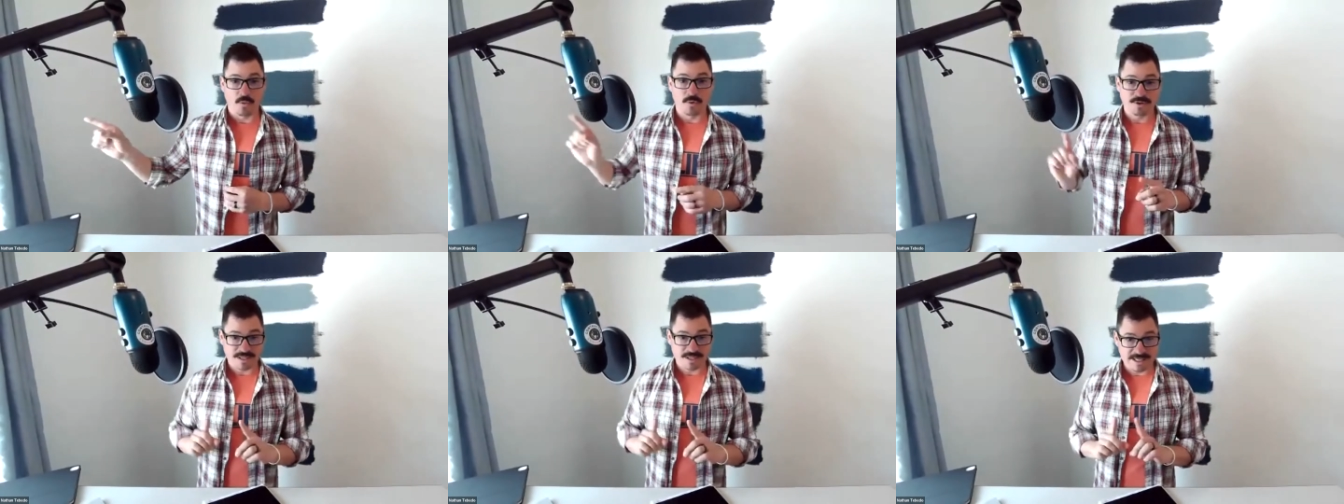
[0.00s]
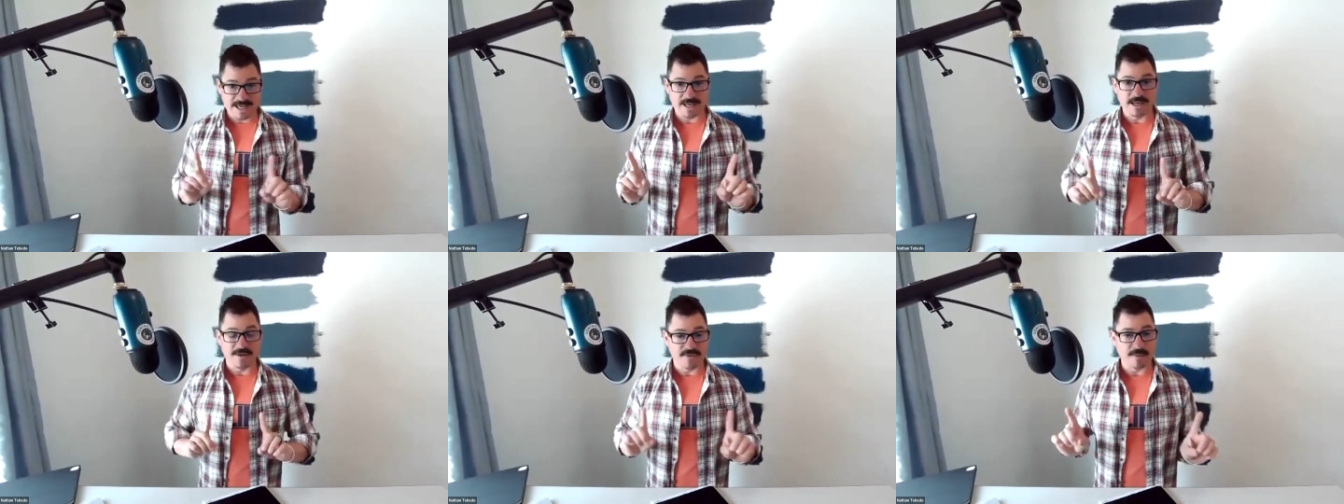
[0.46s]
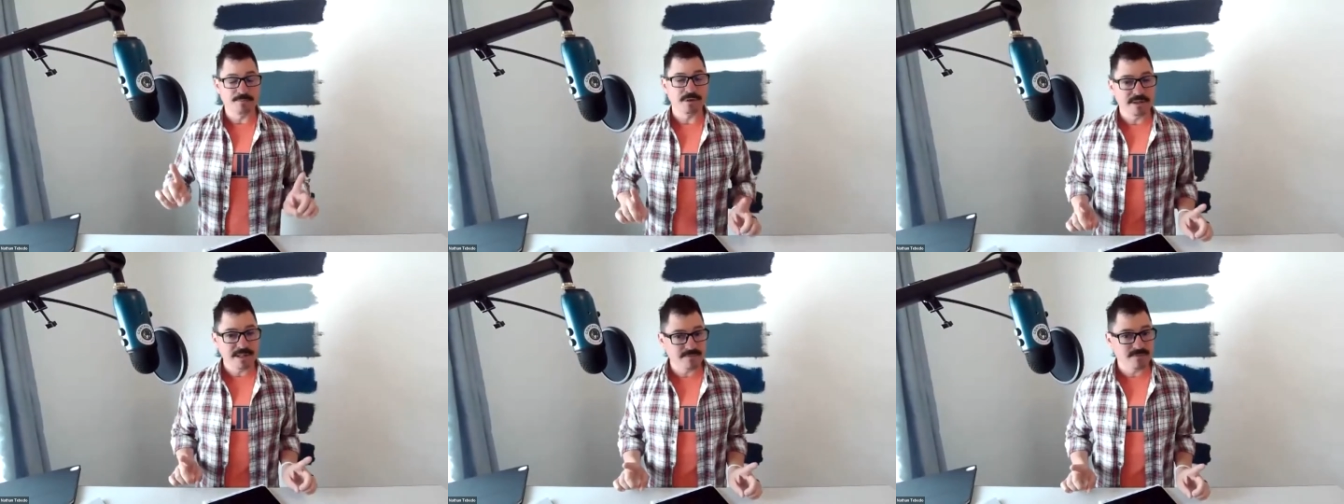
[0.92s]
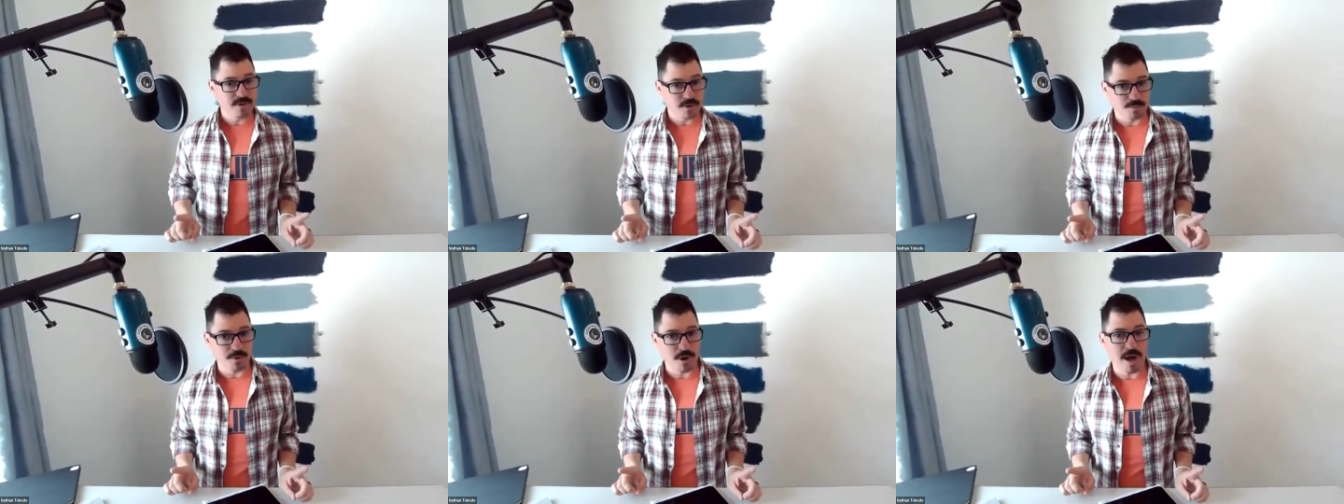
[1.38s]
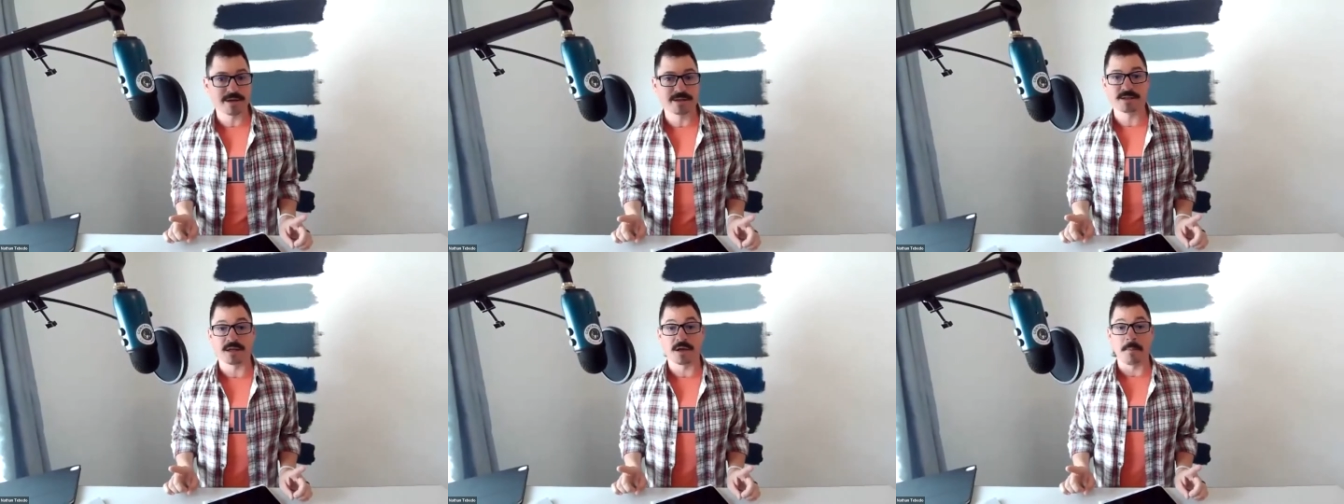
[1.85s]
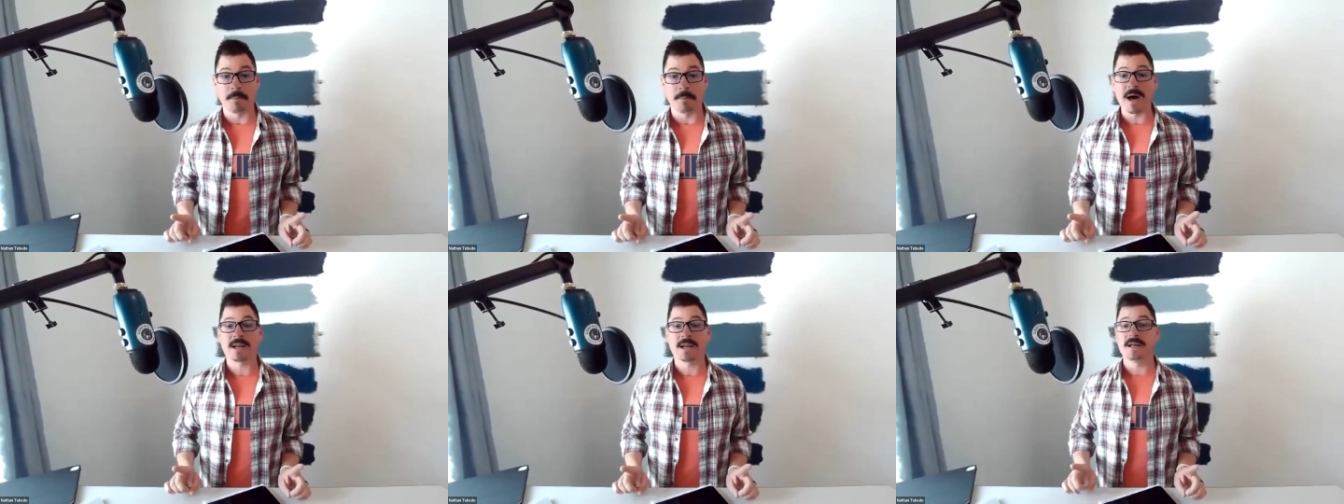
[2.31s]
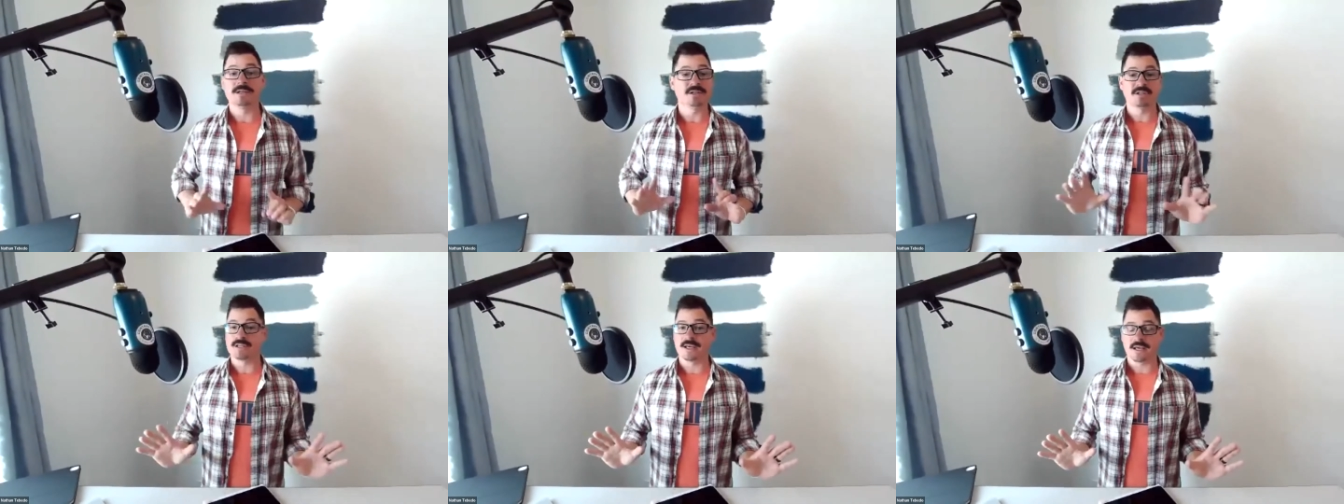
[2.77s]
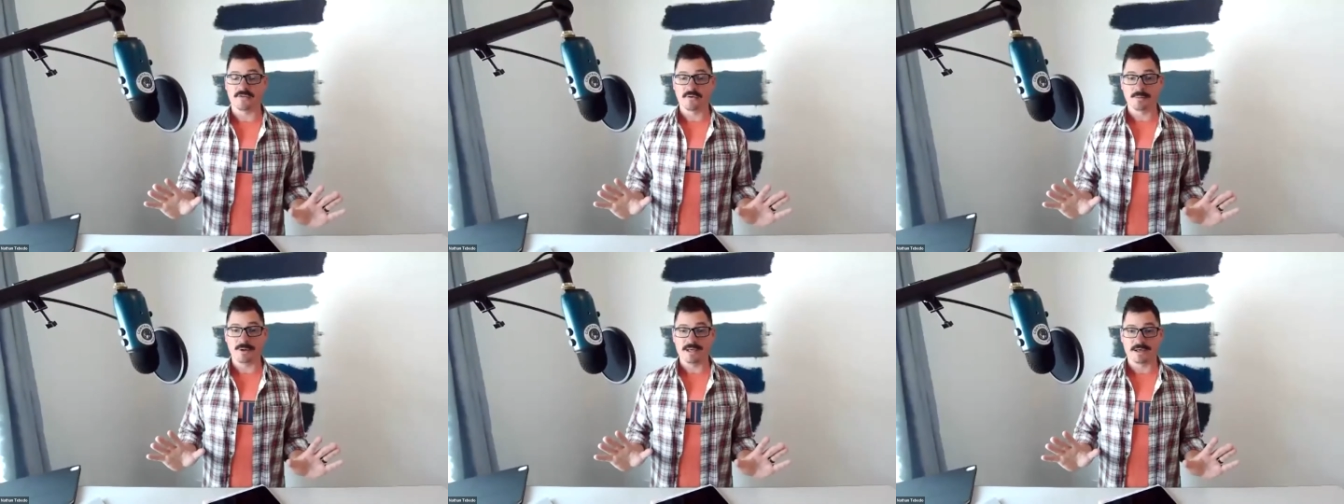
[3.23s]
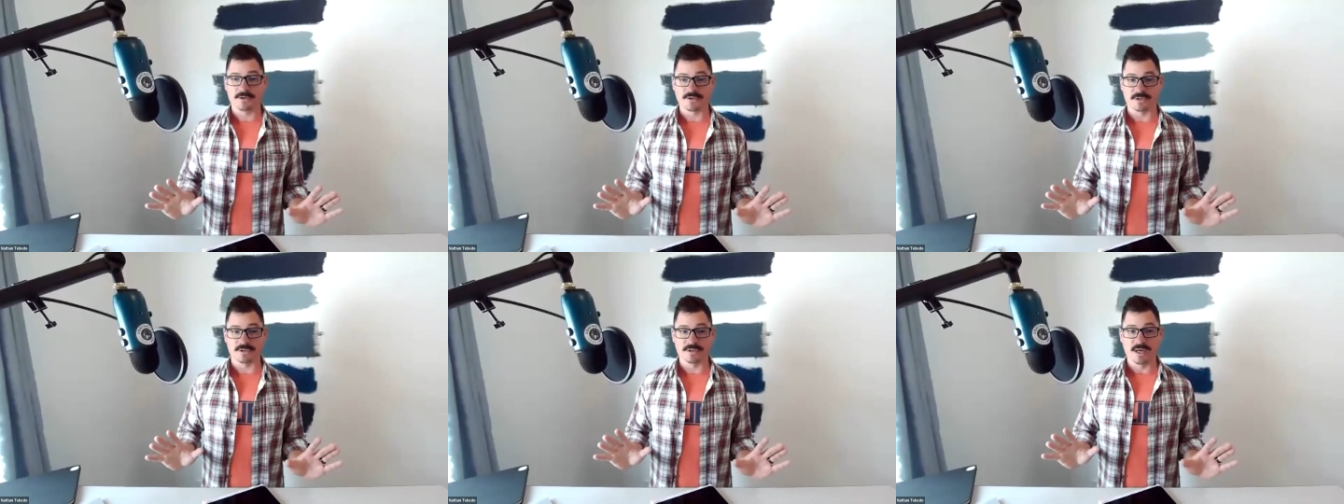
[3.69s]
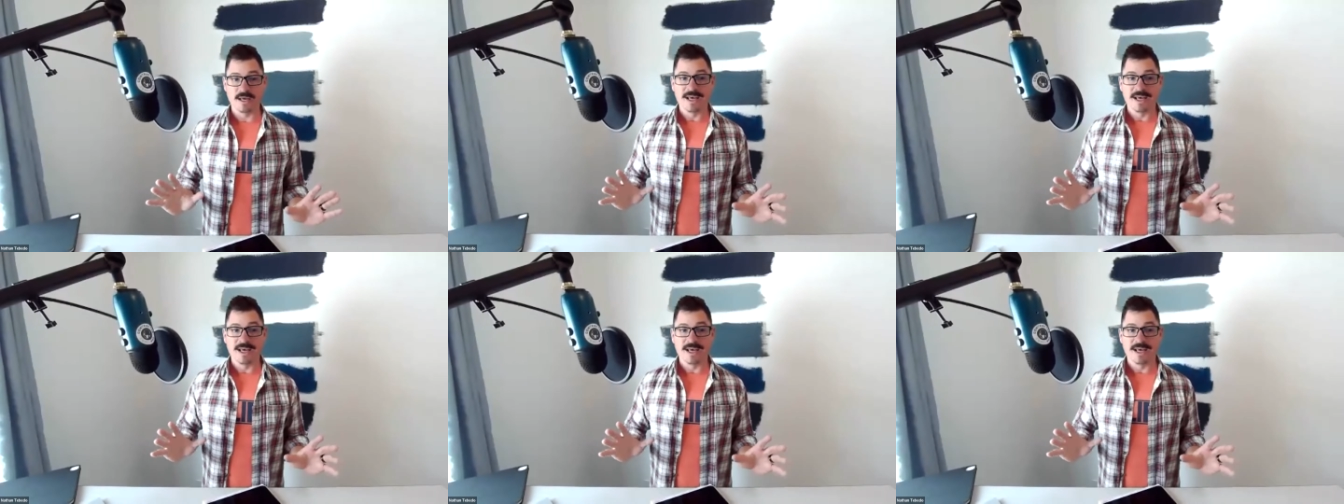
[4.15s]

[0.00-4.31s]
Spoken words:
Once again, if they believe that your product is a commodity and just like everybody else's,